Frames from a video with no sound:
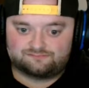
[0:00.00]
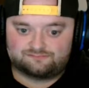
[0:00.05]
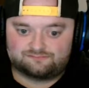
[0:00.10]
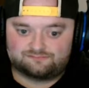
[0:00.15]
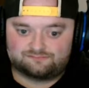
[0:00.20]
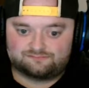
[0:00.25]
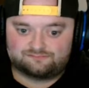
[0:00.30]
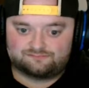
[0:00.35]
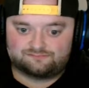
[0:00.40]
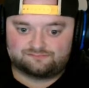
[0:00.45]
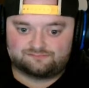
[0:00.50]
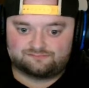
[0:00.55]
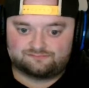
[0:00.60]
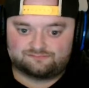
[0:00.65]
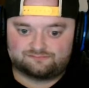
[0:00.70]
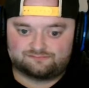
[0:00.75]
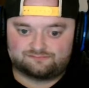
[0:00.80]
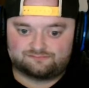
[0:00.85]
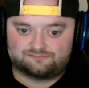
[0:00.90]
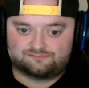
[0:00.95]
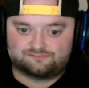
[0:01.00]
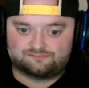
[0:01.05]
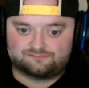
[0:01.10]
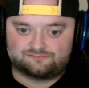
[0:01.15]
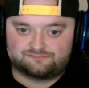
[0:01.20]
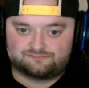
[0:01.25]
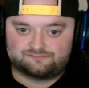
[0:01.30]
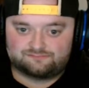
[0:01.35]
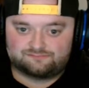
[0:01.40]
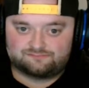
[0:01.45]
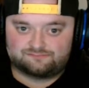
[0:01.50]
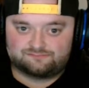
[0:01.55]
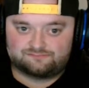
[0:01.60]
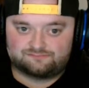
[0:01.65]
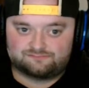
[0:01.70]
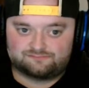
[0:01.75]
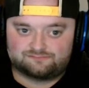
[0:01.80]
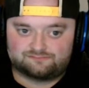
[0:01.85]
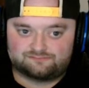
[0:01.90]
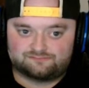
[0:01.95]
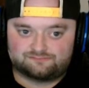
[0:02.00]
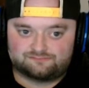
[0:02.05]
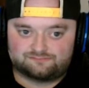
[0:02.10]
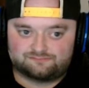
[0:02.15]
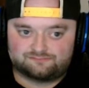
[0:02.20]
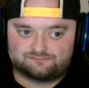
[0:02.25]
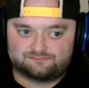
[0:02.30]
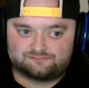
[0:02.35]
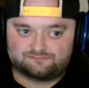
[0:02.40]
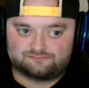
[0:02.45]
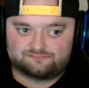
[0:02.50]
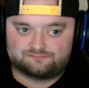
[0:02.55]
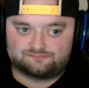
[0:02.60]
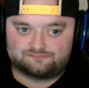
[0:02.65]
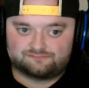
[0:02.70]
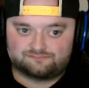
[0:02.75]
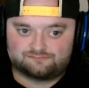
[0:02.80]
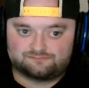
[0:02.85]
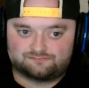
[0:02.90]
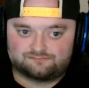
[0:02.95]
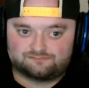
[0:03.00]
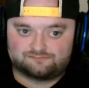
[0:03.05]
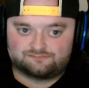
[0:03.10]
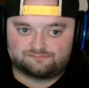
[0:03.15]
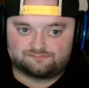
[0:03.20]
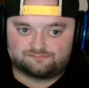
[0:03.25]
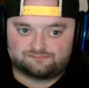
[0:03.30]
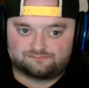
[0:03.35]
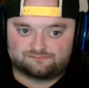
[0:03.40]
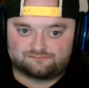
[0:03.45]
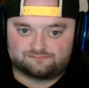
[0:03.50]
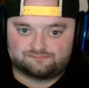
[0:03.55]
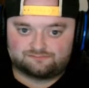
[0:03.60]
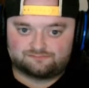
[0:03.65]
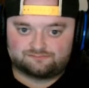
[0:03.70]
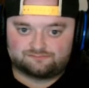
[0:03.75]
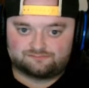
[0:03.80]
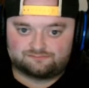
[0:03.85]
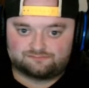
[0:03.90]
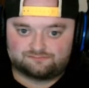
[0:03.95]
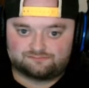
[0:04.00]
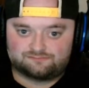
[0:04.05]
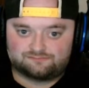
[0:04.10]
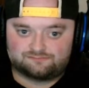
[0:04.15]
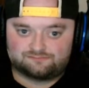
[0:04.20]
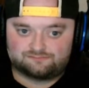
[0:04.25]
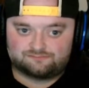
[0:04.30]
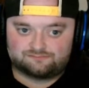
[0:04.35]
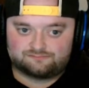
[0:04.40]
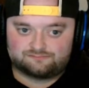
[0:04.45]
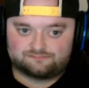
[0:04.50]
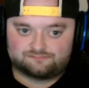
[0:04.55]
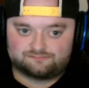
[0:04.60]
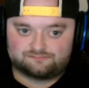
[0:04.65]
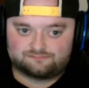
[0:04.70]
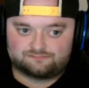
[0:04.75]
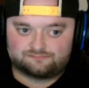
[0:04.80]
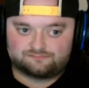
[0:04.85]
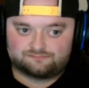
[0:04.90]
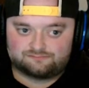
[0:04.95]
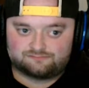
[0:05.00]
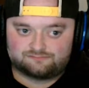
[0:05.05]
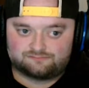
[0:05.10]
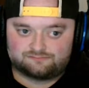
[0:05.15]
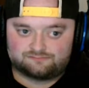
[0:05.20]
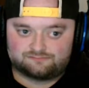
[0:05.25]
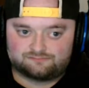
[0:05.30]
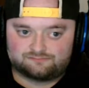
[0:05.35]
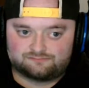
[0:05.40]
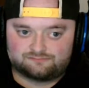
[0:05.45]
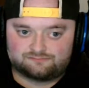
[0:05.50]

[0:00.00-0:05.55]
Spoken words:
(silent)